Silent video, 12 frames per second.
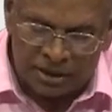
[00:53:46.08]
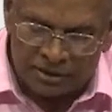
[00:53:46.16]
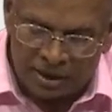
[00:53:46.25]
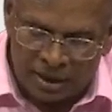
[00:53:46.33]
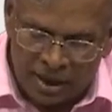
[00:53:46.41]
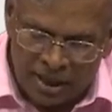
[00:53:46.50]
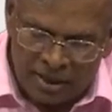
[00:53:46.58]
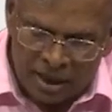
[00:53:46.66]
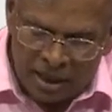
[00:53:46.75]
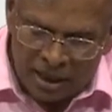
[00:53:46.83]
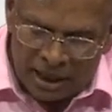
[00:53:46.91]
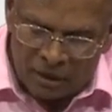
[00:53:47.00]
tilde.
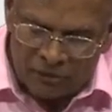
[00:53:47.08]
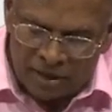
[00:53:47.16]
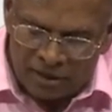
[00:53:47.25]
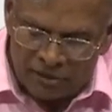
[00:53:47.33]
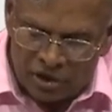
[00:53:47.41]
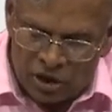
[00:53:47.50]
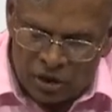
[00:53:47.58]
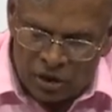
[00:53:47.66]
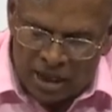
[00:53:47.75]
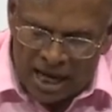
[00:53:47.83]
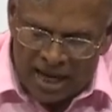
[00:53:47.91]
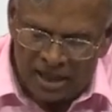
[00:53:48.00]
Now we have a new
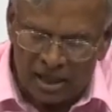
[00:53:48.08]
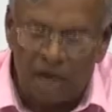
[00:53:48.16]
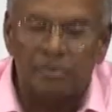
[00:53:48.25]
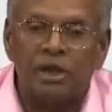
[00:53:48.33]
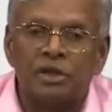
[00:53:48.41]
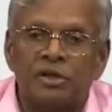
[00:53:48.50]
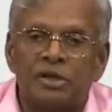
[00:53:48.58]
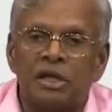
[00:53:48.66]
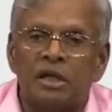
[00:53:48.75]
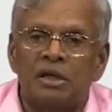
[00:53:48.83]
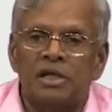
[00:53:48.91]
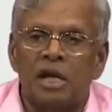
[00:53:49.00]
guy coming into
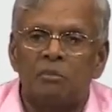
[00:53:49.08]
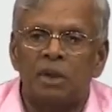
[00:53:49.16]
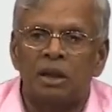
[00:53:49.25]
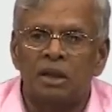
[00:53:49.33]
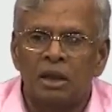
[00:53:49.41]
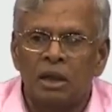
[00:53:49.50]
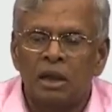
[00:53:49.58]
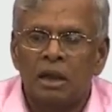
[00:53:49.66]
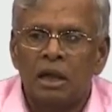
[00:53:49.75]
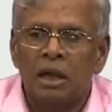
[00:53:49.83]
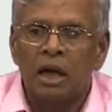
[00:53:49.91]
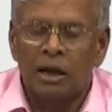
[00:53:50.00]
the table,
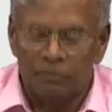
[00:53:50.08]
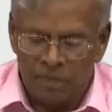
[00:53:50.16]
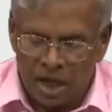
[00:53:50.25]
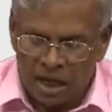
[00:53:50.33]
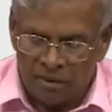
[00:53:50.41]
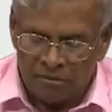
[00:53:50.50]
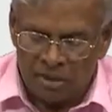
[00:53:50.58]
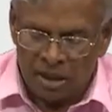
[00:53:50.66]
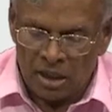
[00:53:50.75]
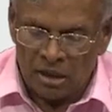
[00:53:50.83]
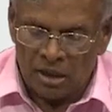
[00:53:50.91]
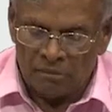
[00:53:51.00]

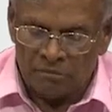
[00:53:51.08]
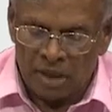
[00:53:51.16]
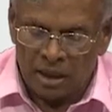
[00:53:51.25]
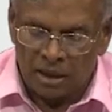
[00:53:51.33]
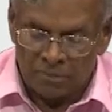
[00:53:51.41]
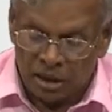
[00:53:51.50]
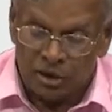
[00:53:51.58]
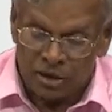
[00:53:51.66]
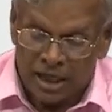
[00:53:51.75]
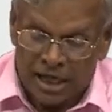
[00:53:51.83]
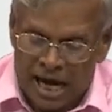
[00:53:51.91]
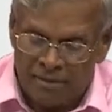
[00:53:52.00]
coming to
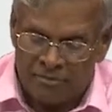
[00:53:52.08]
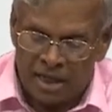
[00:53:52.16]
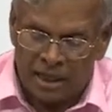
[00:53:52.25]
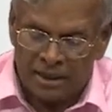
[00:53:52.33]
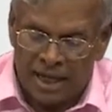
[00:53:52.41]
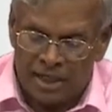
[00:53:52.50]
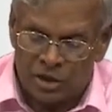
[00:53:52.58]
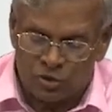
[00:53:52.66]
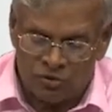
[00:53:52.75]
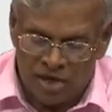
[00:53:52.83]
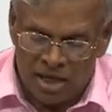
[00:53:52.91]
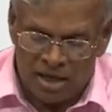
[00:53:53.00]
the game, and that is
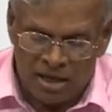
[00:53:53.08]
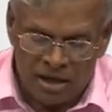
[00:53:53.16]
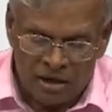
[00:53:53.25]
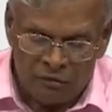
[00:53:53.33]
V.